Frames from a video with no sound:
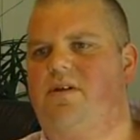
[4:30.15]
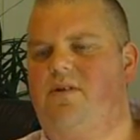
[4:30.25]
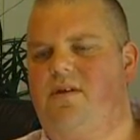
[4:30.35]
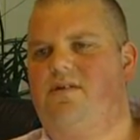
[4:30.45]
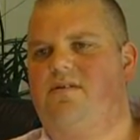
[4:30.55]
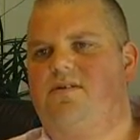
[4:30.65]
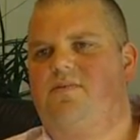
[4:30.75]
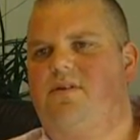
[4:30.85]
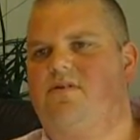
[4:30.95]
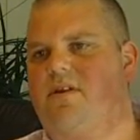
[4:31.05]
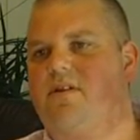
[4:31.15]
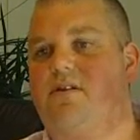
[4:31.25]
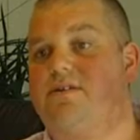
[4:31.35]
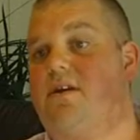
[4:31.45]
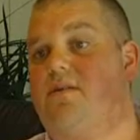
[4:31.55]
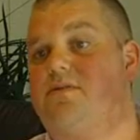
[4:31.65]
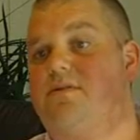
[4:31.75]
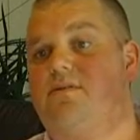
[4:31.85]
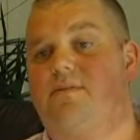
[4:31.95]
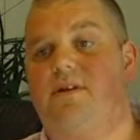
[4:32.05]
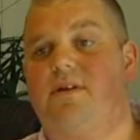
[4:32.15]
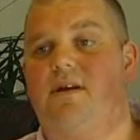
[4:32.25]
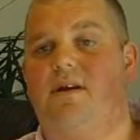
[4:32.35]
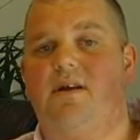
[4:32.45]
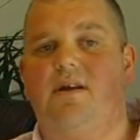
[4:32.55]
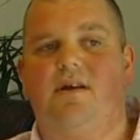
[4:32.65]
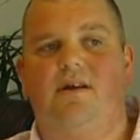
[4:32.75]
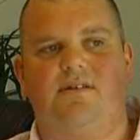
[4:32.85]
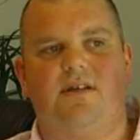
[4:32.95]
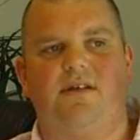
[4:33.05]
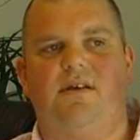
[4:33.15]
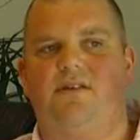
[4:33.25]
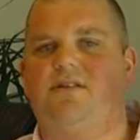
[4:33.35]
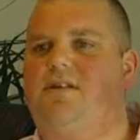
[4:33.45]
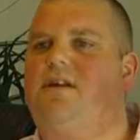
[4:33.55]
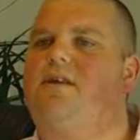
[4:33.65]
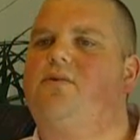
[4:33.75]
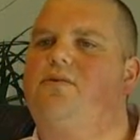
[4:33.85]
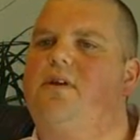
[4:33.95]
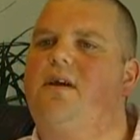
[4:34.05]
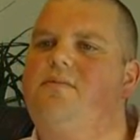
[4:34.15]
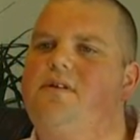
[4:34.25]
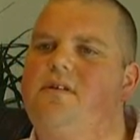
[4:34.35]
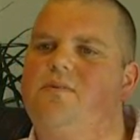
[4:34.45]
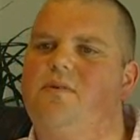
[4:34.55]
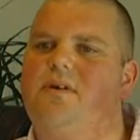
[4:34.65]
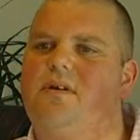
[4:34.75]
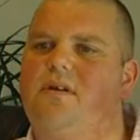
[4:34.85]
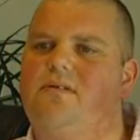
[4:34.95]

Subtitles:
he needs to be looking at those games too, and say, yeah, this kid had a good game, so to speak.